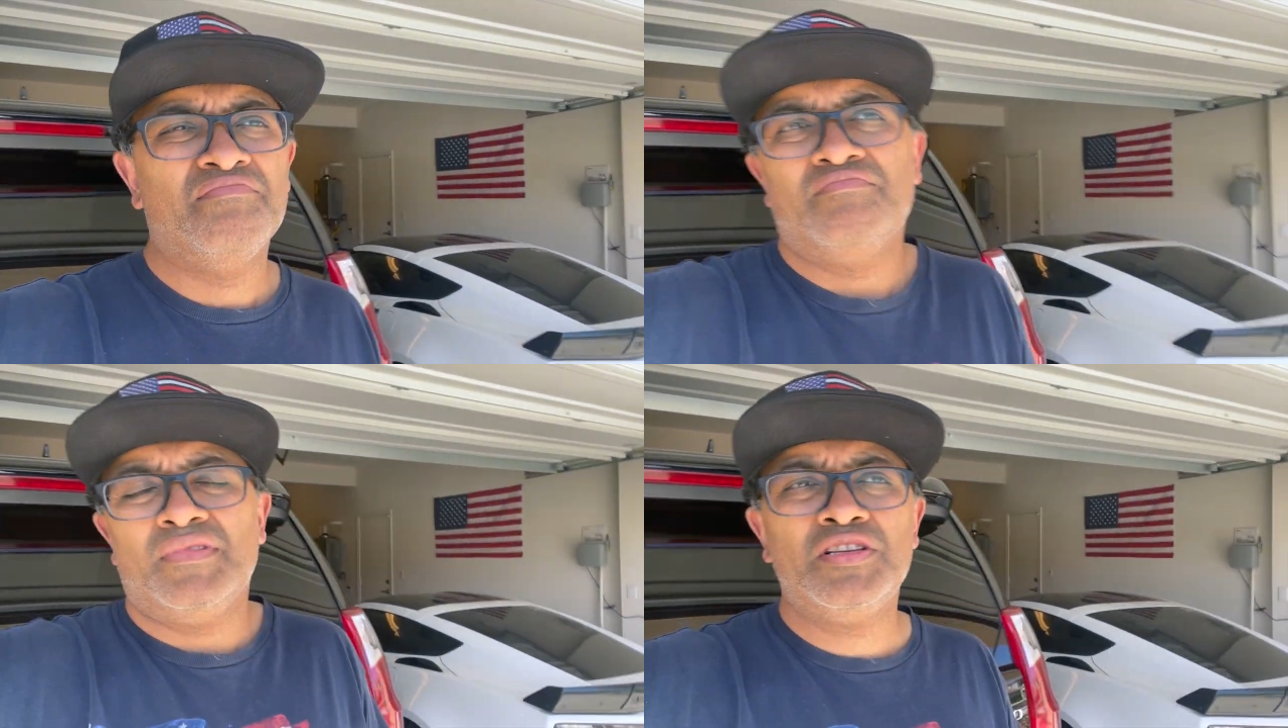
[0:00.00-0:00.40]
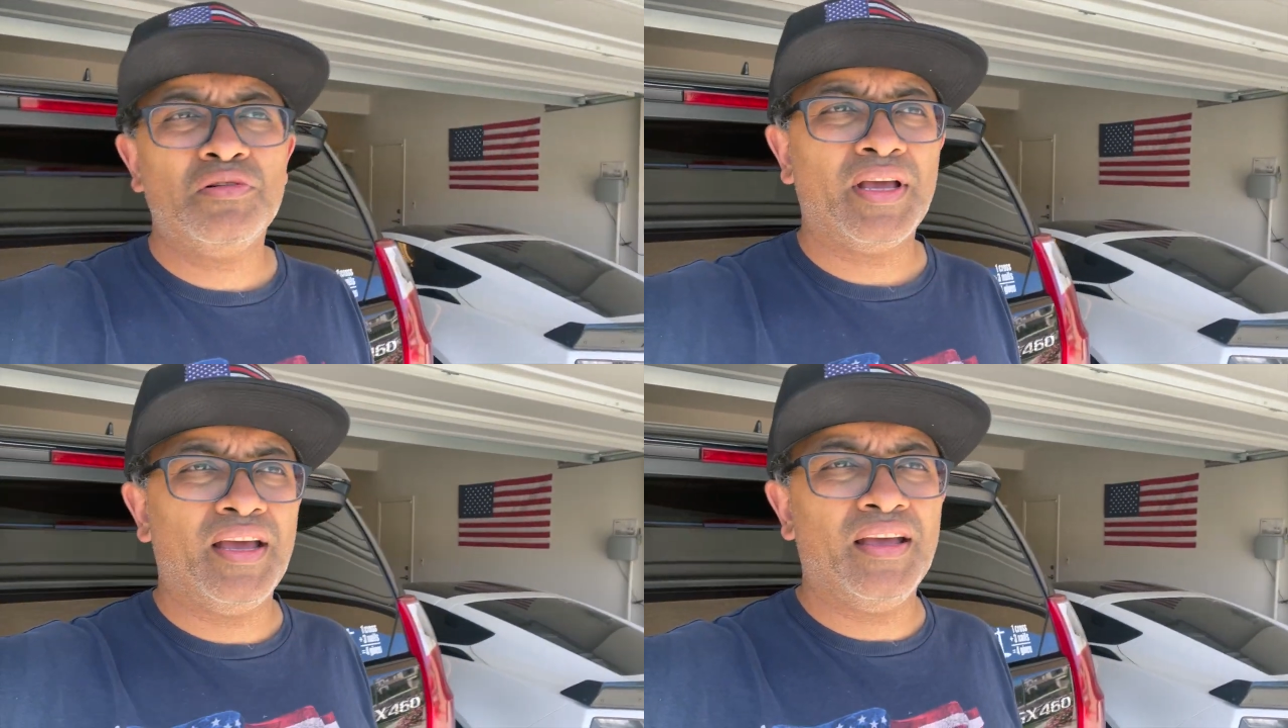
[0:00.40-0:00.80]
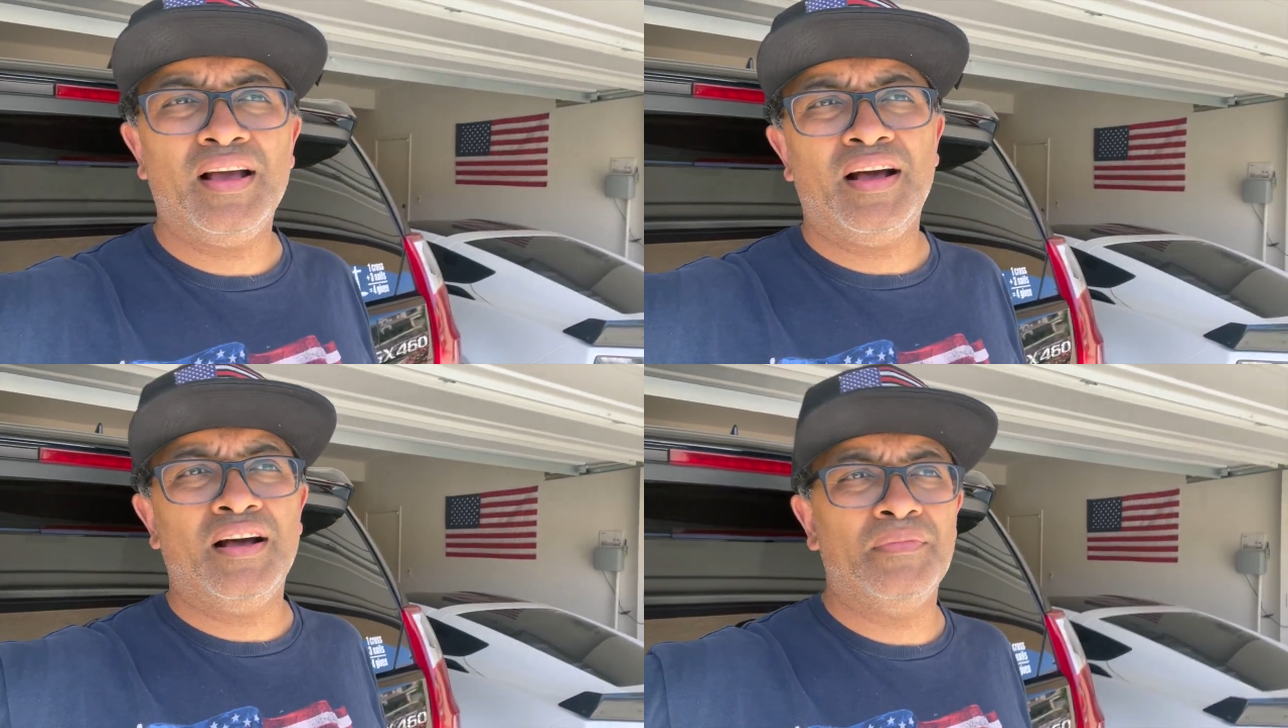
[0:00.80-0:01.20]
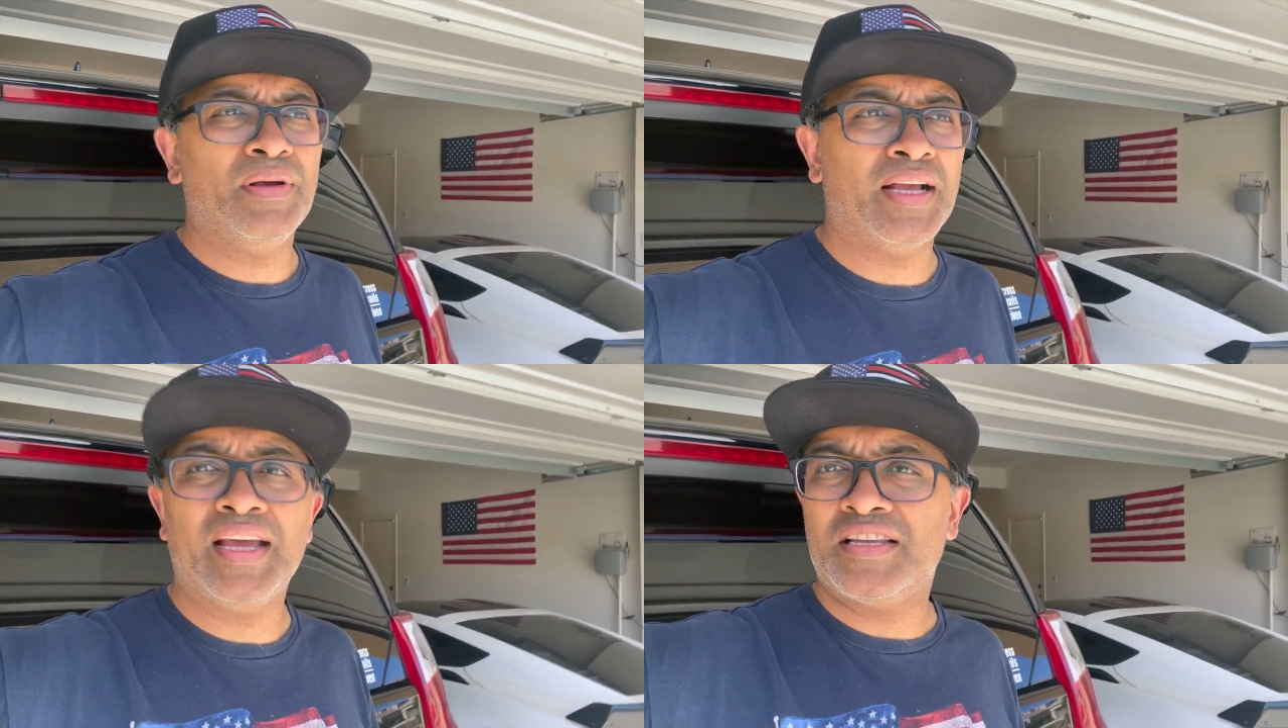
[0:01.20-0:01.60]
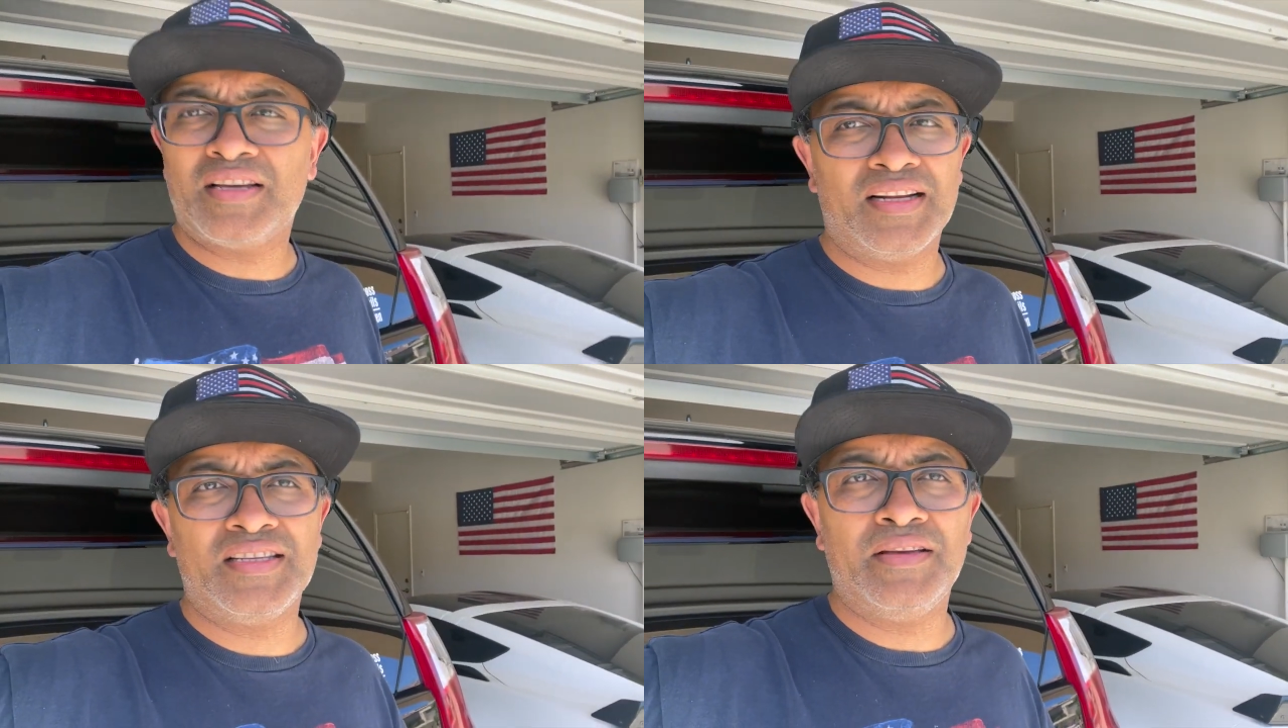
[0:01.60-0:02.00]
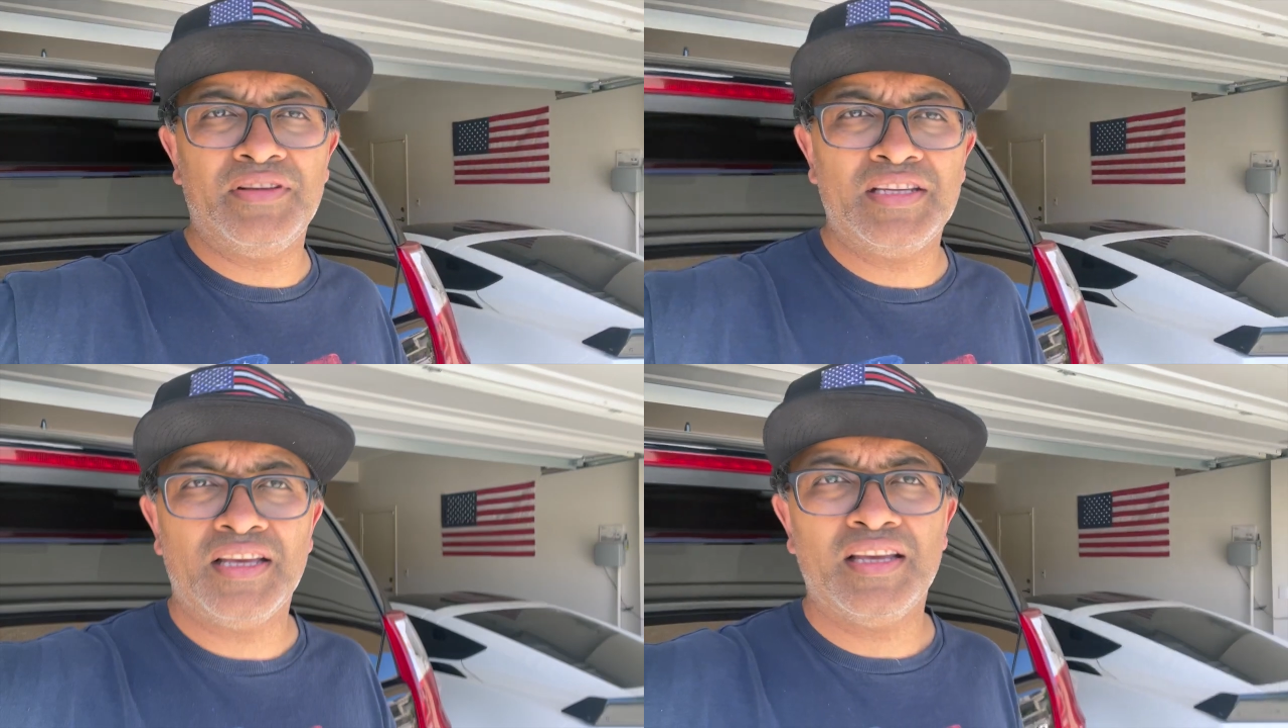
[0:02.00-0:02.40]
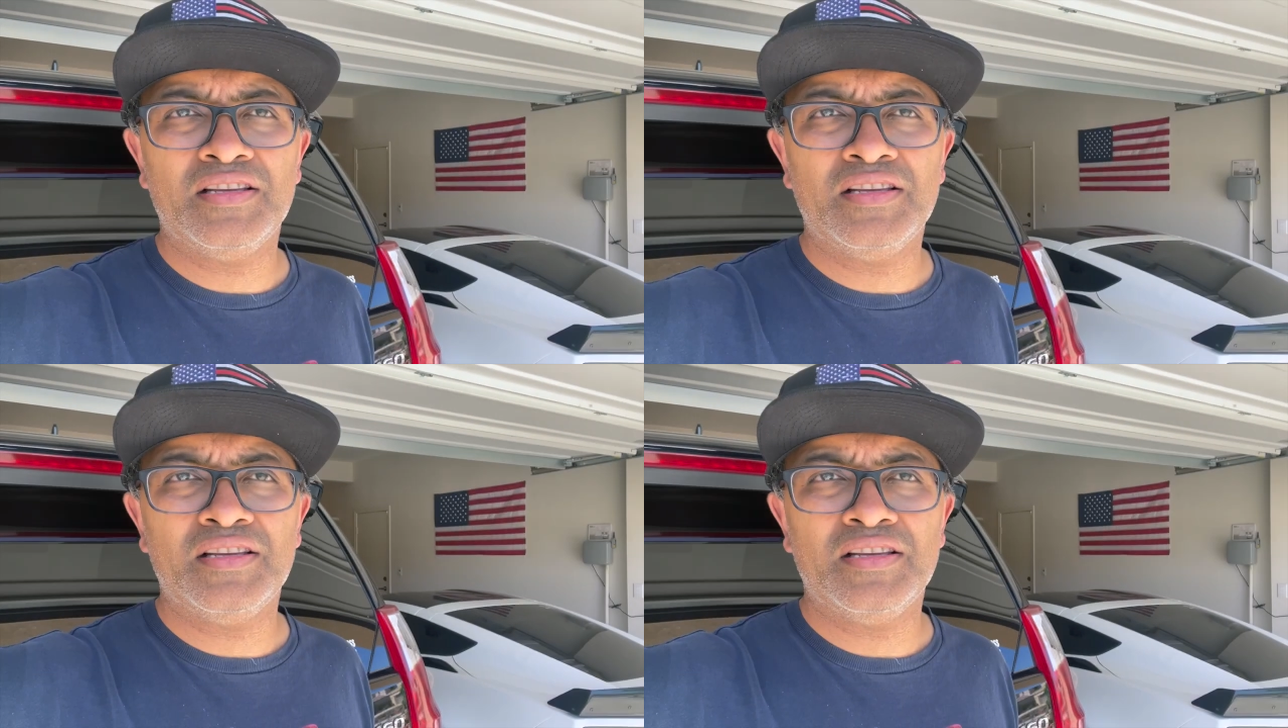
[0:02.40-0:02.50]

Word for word: It's okay. Um, again, it's got a CVT,